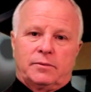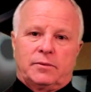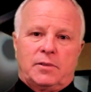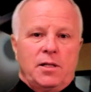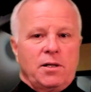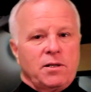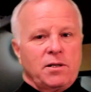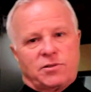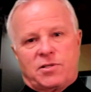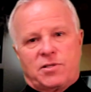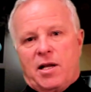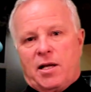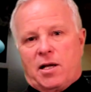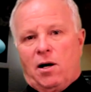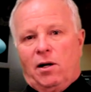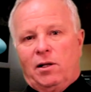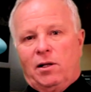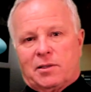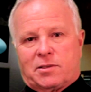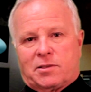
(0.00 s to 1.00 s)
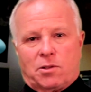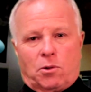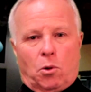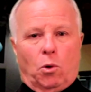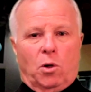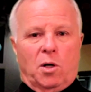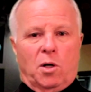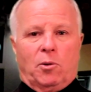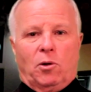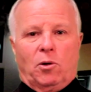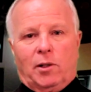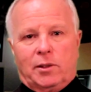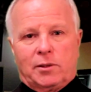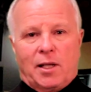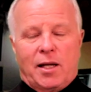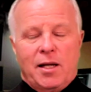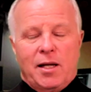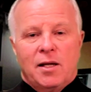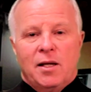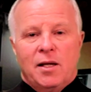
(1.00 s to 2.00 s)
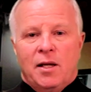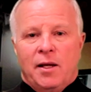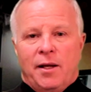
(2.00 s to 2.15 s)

You know, those negaholics are horrible, aren't they?